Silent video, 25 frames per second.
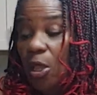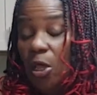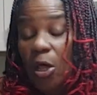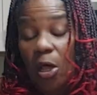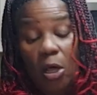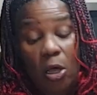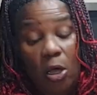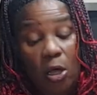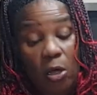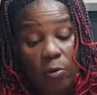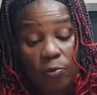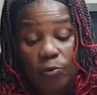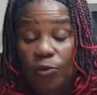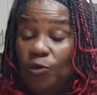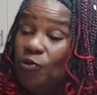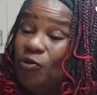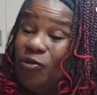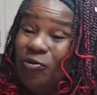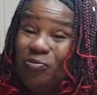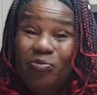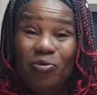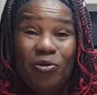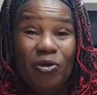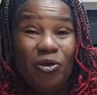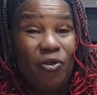You
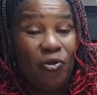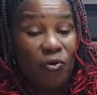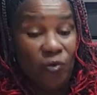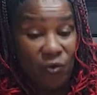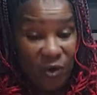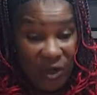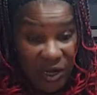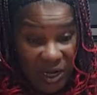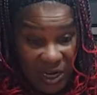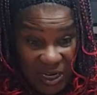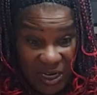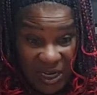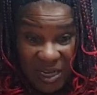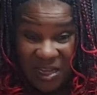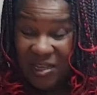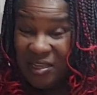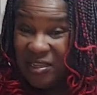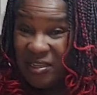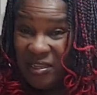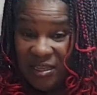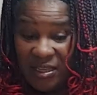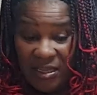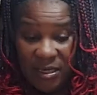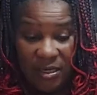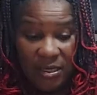could put green
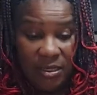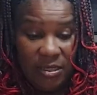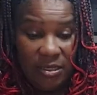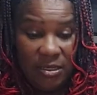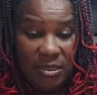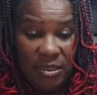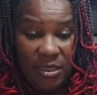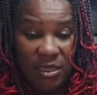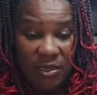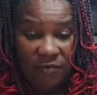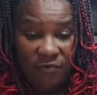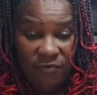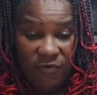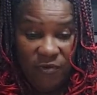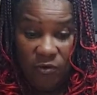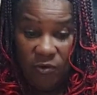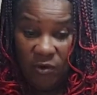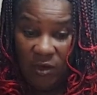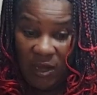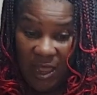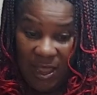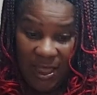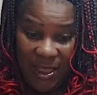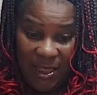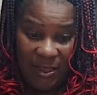onions if you
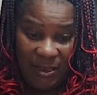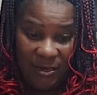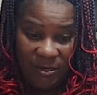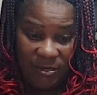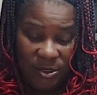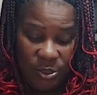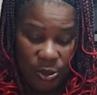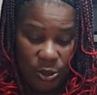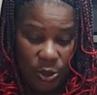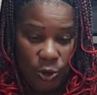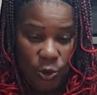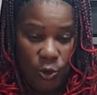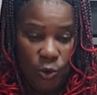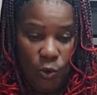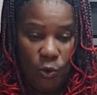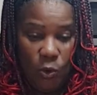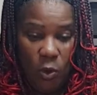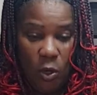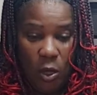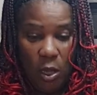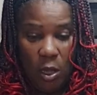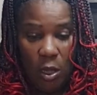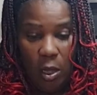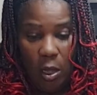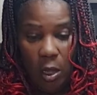like
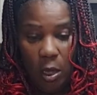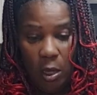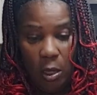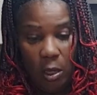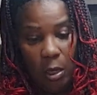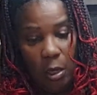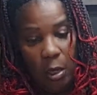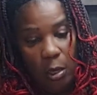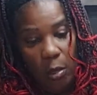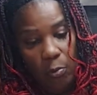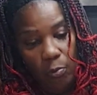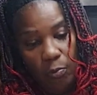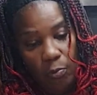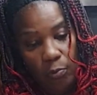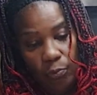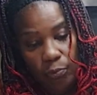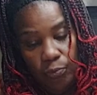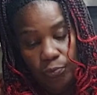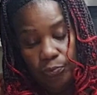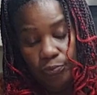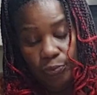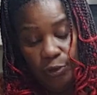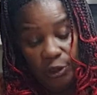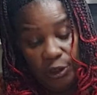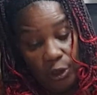to.
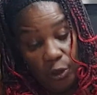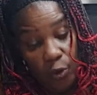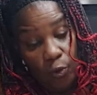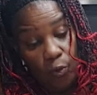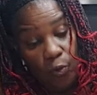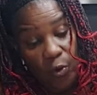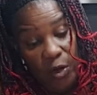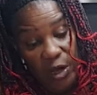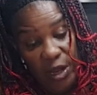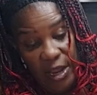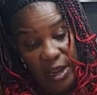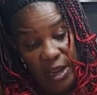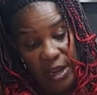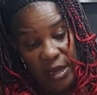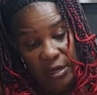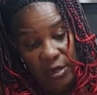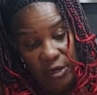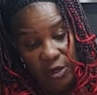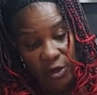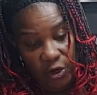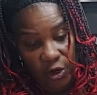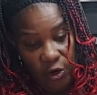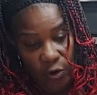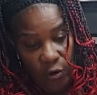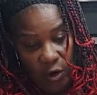But the red,
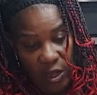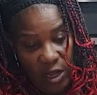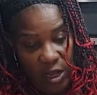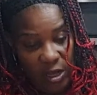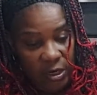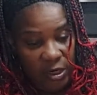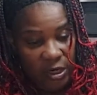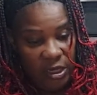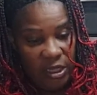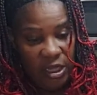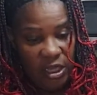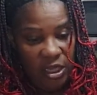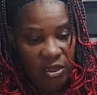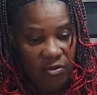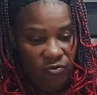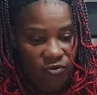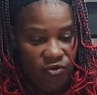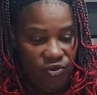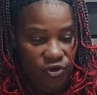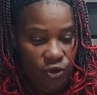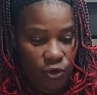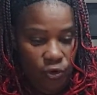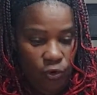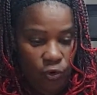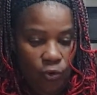you know, kind of gives
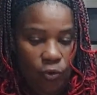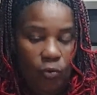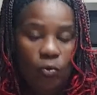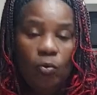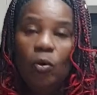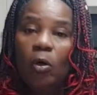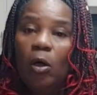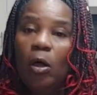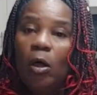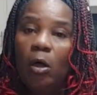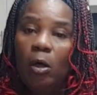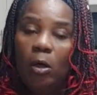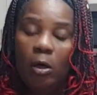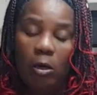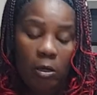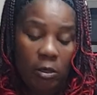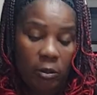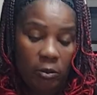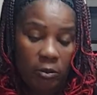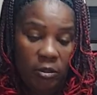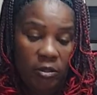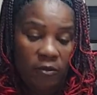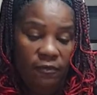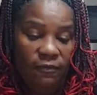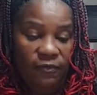you
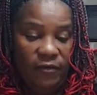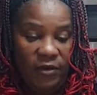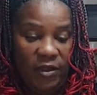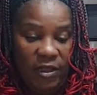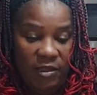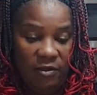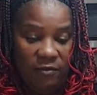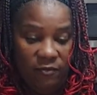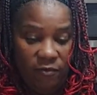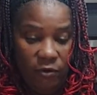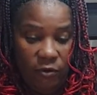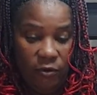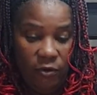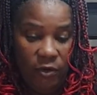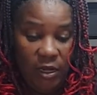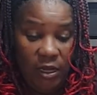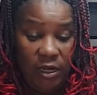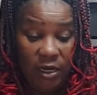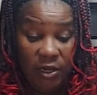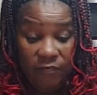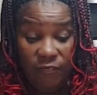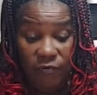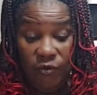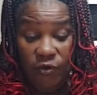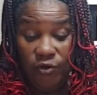the flavor. And
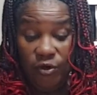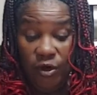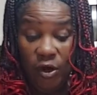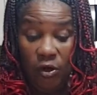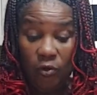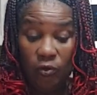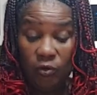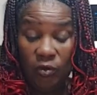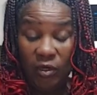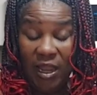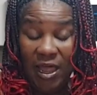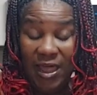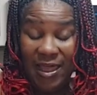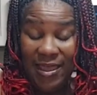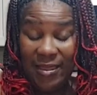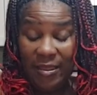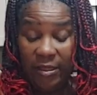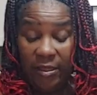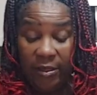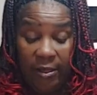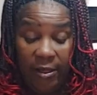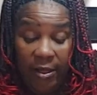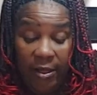if you don't like